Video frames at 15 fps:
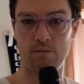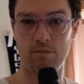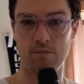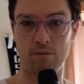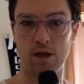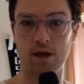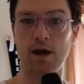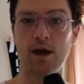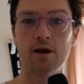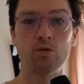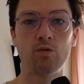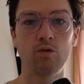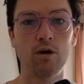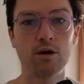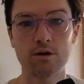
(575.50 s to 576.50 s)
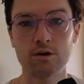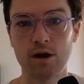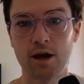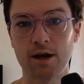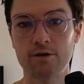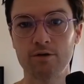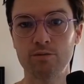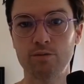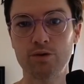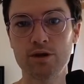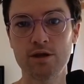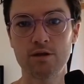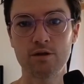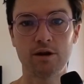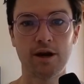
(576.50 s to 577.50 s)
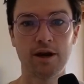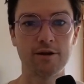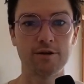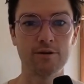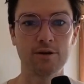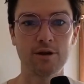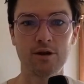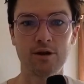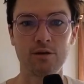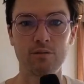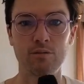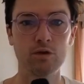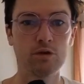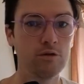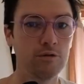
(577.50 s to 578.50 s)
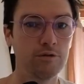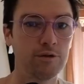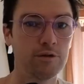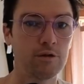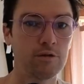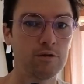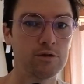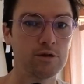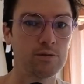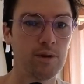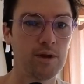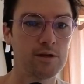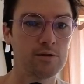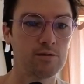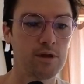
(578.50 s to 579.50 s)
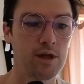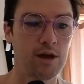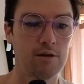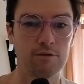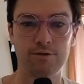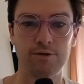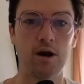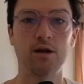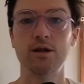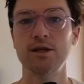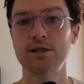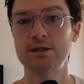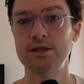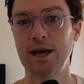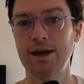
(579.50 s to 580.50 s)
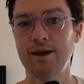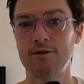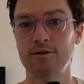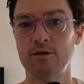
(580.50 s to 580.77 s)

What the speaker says: like how to walk or how to breathe or how to move through space without falling down.